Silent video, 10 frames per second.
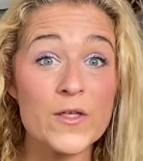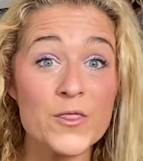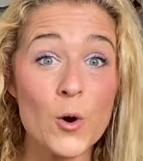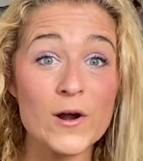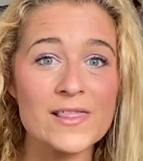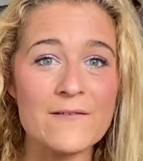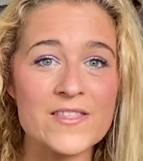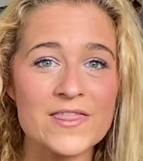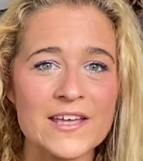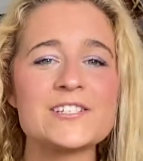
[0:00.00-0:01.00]
With Thor: Love
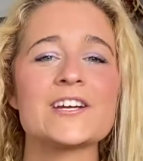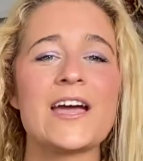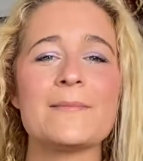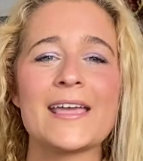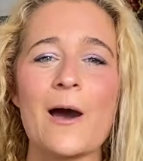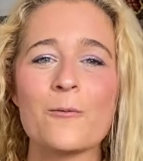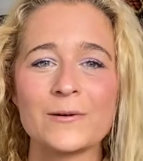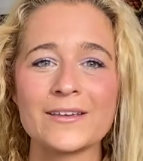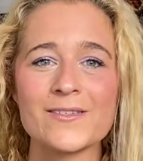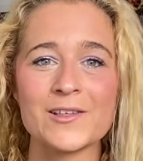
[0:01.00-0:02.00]
and Thunder coming out
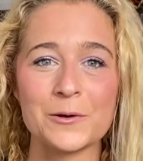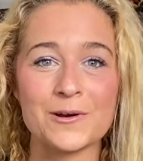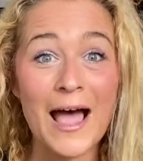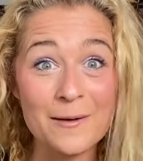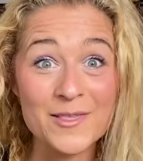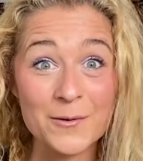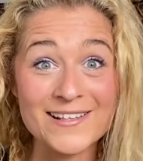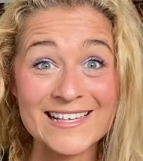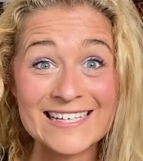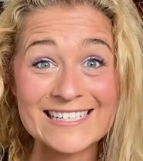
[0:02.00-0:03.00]
real soon, I'm so
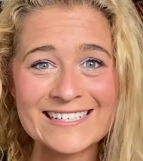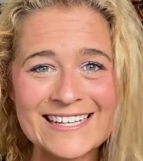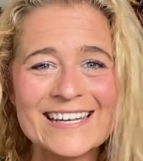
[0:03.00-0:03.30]
excited!